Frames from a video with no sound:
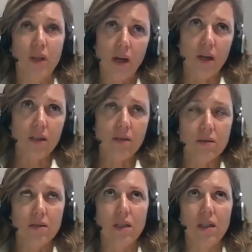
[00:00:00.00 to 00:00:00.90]
are
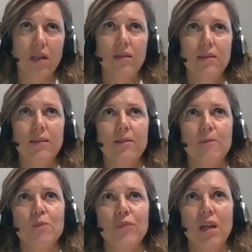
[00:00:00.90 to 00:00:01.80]
still
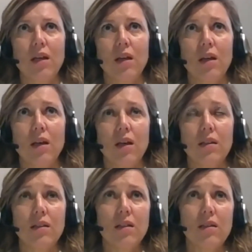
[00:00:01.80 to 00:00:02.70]

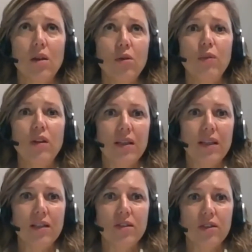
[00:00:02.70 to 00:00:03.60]
the global
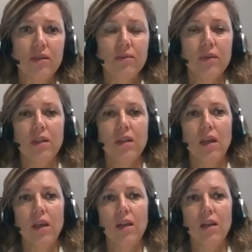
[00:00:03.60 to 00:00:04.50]
leader
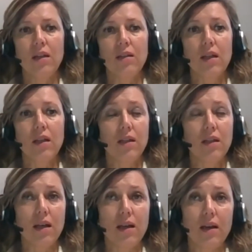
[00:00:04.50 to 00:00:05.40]
in
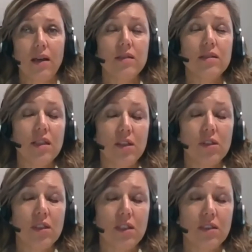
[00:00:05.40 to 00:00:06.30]
the
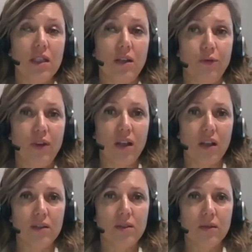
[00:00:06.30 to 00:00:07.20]
neonatal
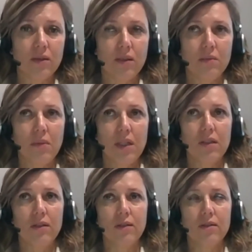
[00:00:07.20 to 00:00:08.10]
field,
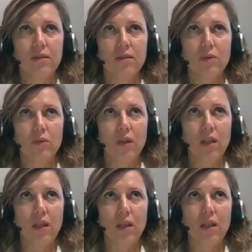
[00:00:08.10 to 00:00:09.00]
because
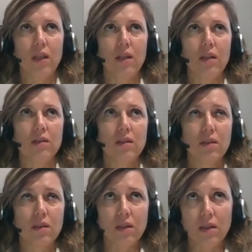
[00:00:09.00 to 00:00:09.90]
we
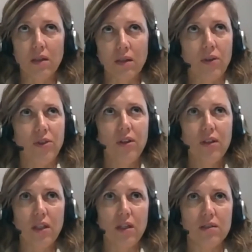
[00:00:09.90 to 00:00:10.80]

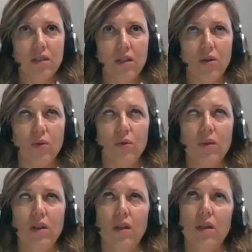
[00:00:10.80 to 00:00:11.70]
30 years ago
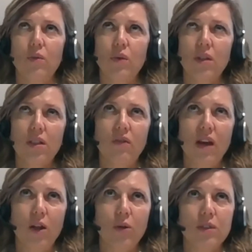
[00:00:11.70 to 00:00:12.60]
we
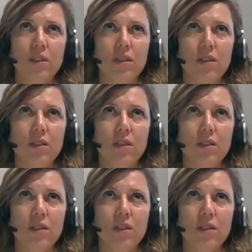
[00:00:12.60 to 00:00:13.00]
developed